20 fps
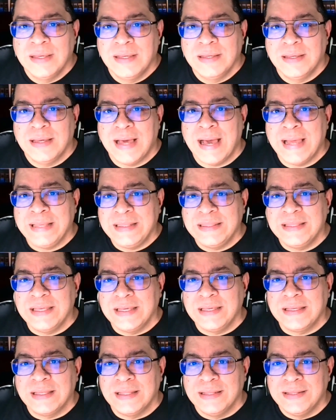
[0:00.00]
I
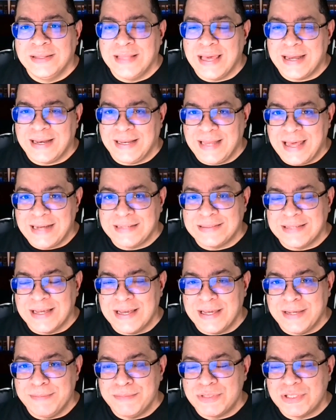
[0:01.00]
think that a lot of
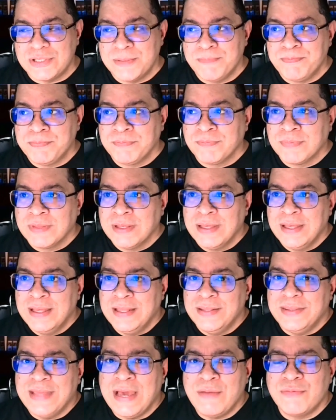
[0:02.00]
times
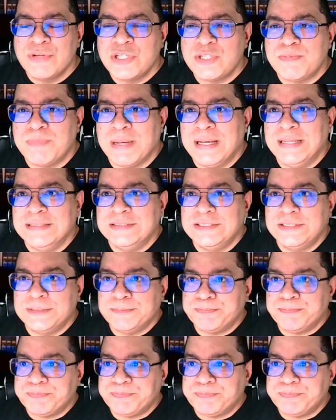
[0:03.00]
that response,